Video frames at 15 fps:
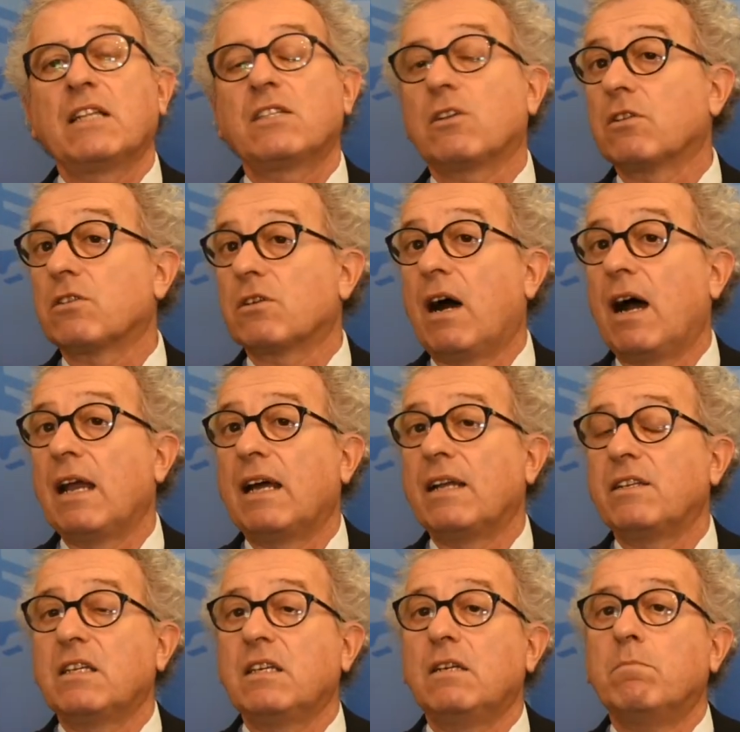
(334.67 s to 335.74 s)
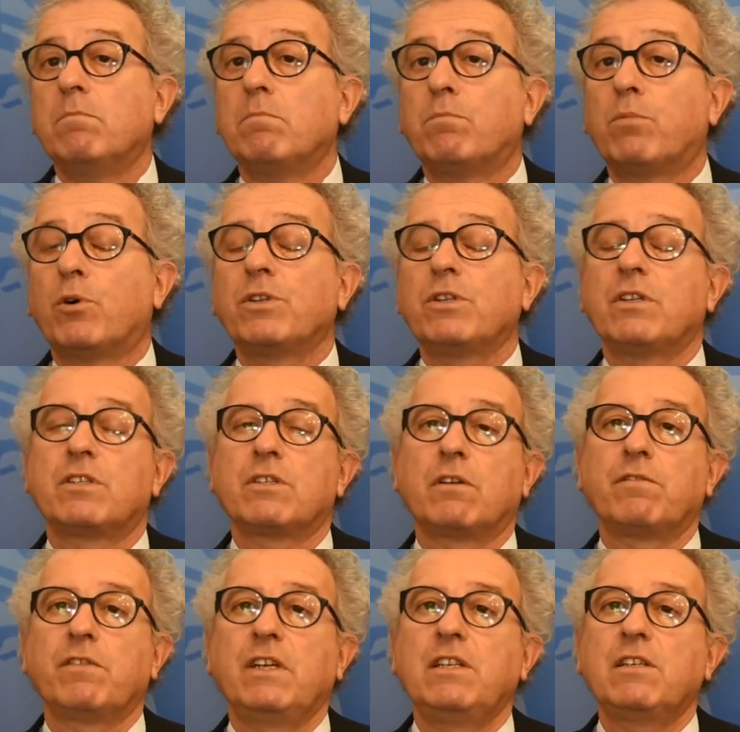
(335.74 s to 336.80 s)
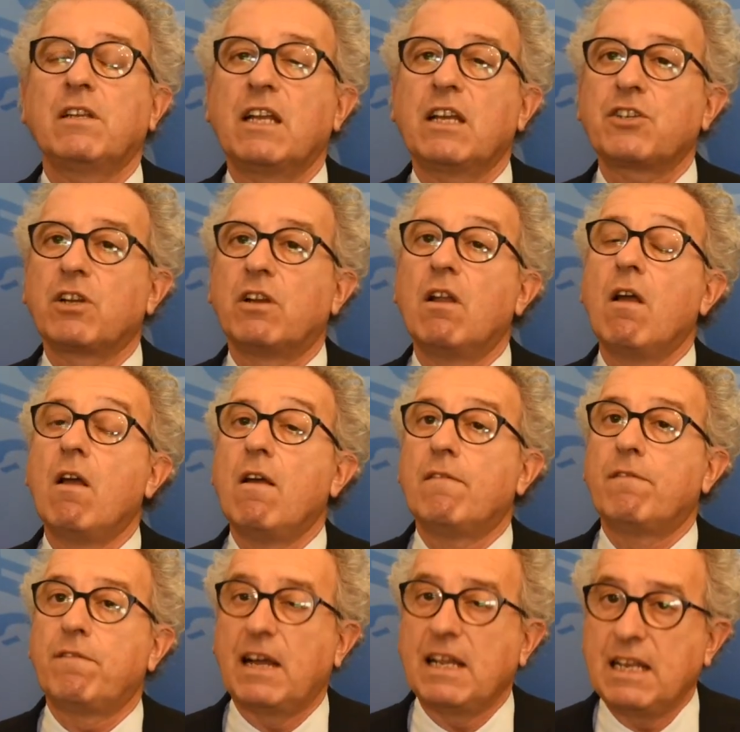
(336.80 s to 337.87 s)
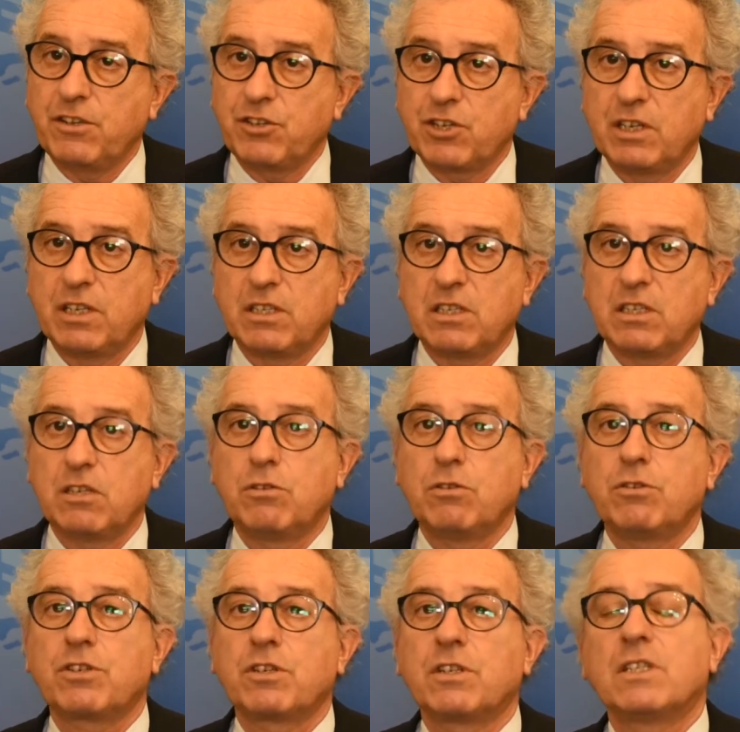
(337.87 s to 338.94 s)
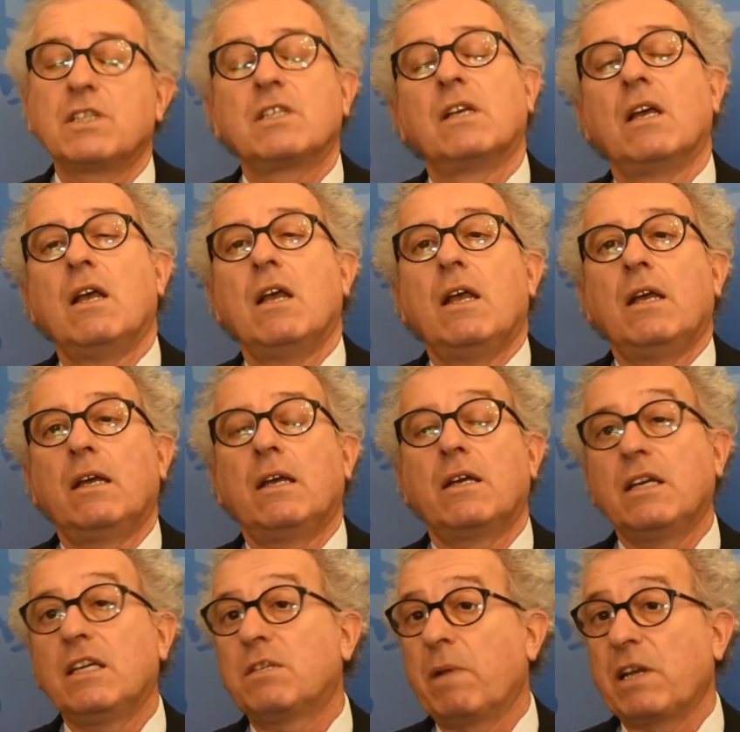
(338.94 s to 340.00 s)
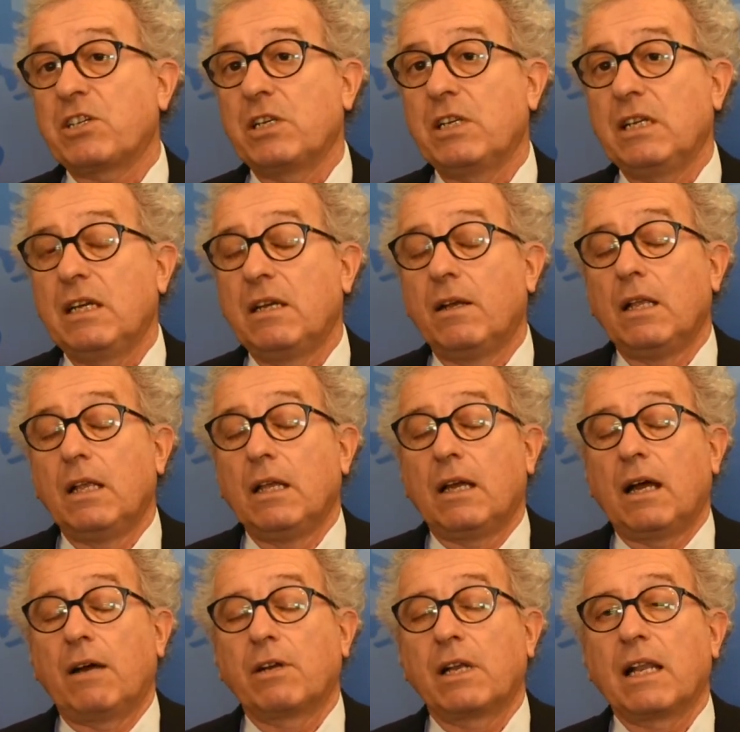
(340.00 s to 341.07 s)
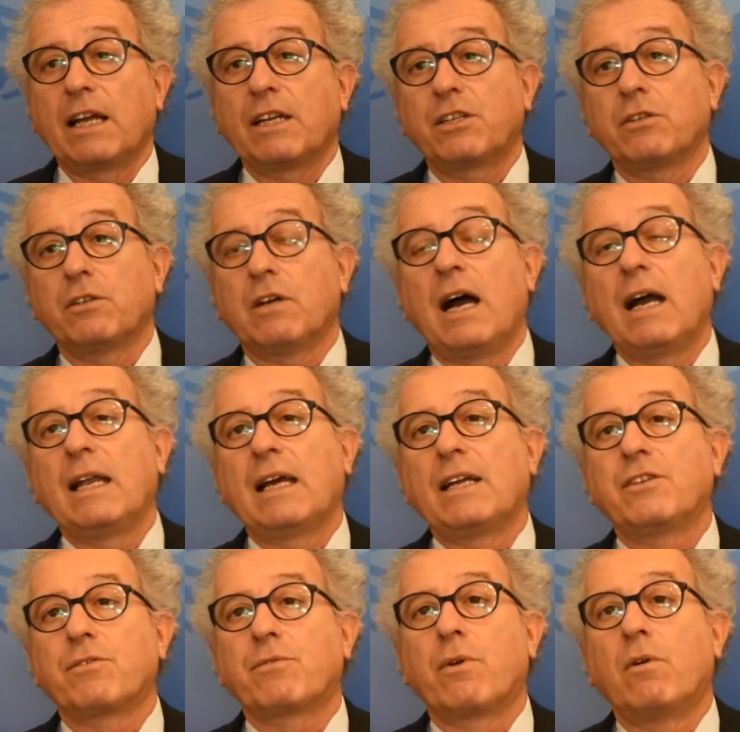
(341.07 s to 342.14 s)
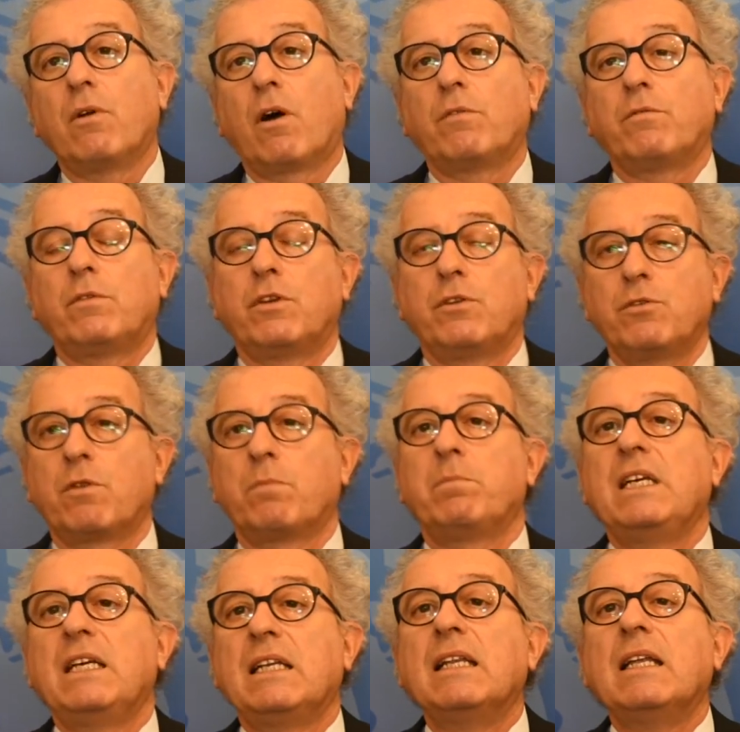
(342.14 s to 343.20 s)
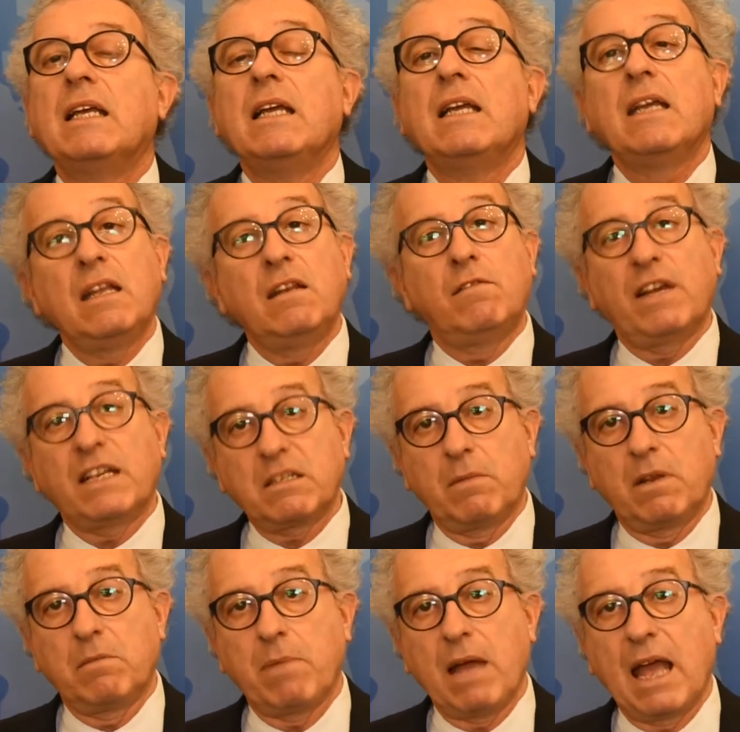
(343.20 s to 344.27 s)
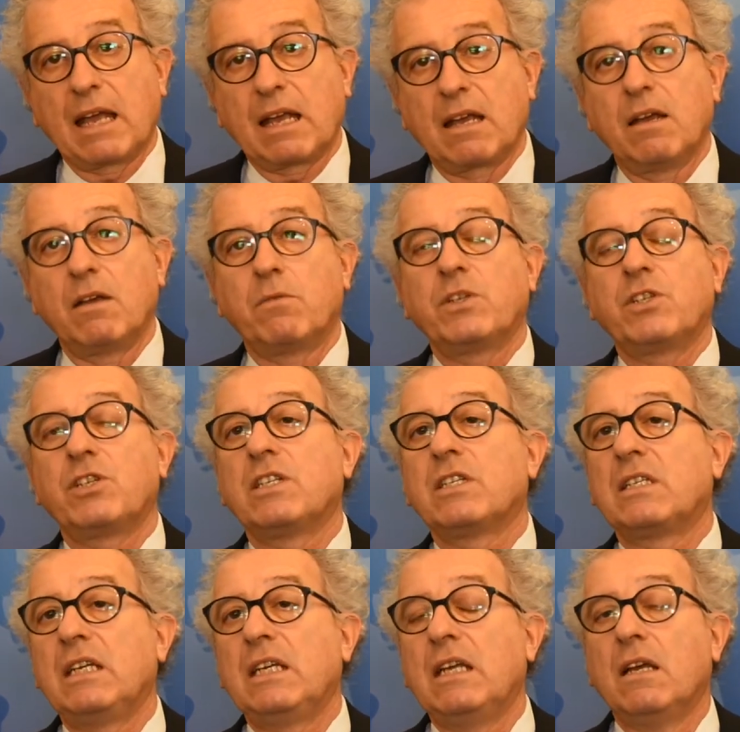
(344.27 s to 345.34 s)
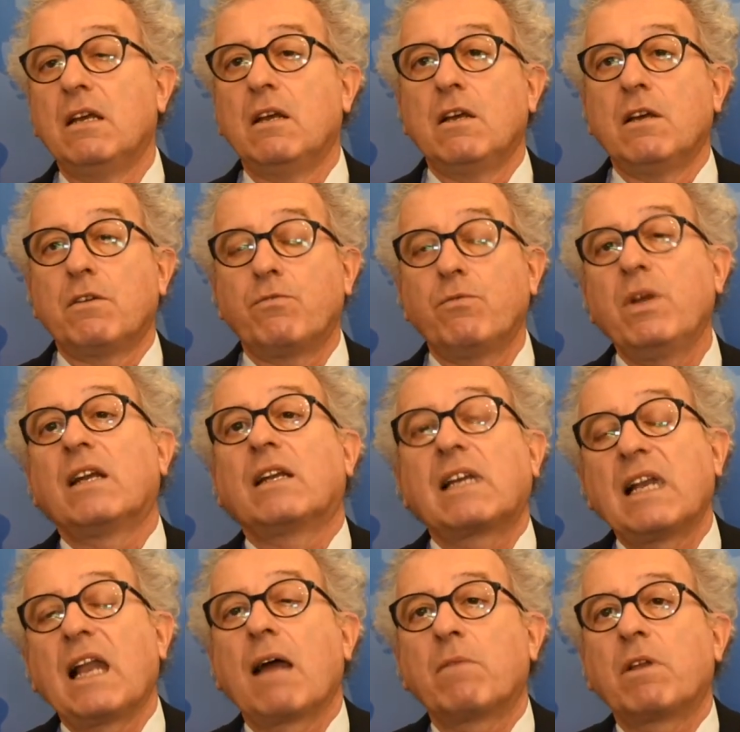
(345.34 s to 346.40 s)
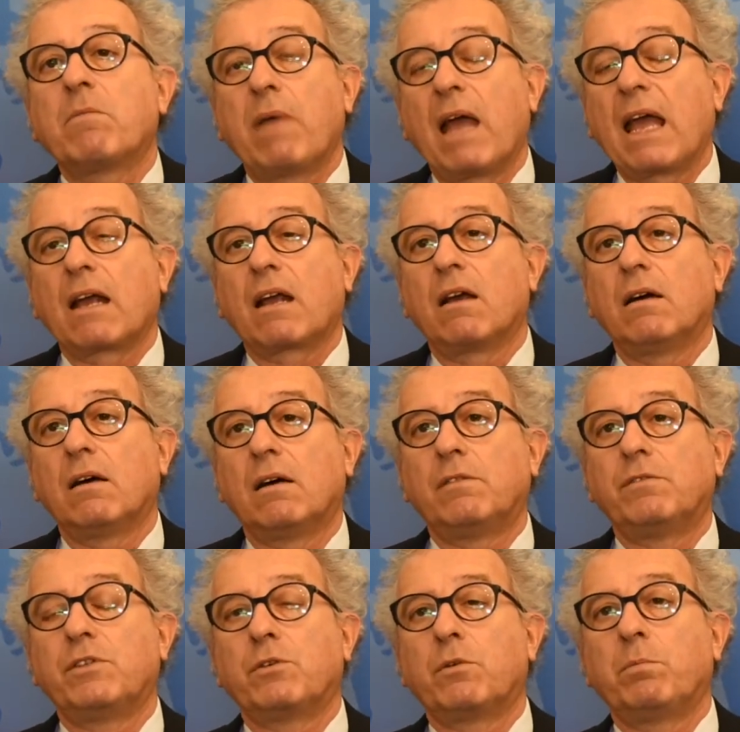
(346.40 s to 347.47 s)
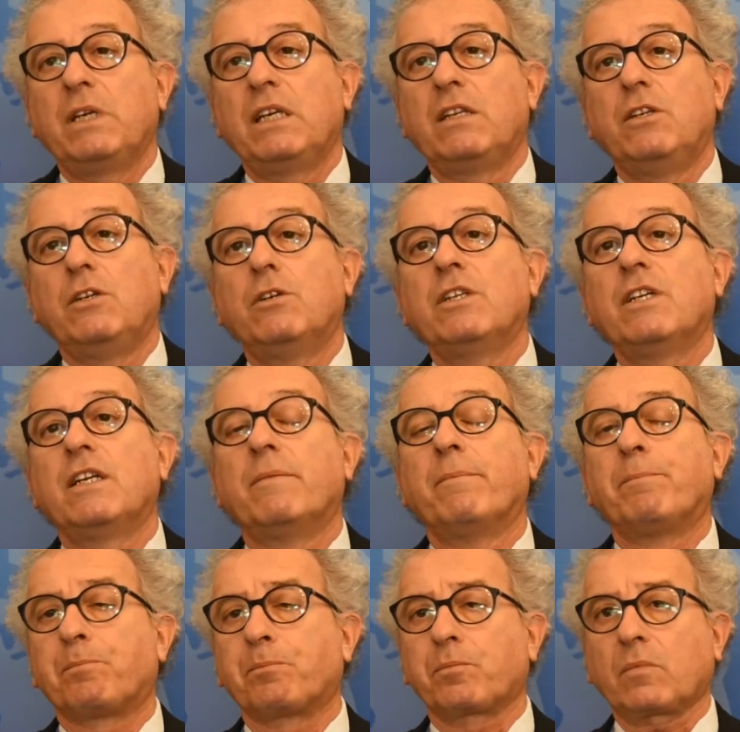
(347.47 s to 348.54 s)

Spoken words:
Let's also highlight the importance of international financial institutions, especially I would like to highlight the role of the European Investment Bank, which is the real climate bank of the European Union,